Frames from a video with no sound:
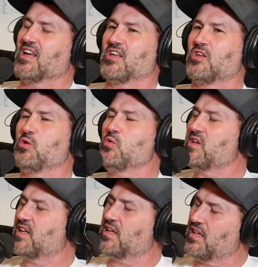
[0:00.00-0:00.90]
You
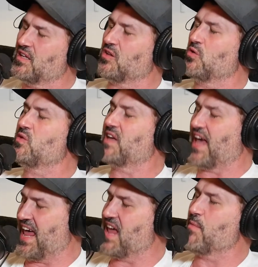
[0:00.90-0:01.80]

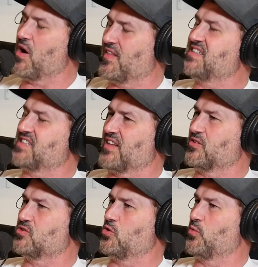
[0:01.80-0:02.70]
came on these other
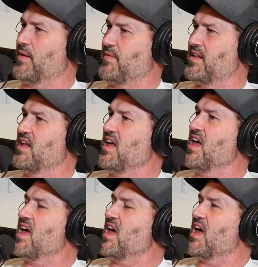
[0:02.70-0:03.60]
2 women
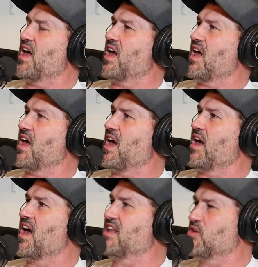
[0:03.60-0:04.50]

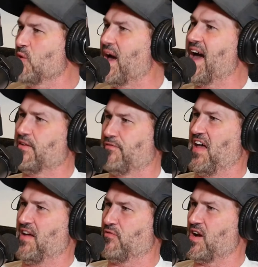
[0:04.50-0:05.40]
and you had a
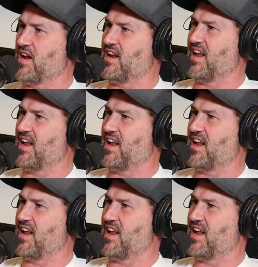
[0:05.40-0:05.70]
favorite?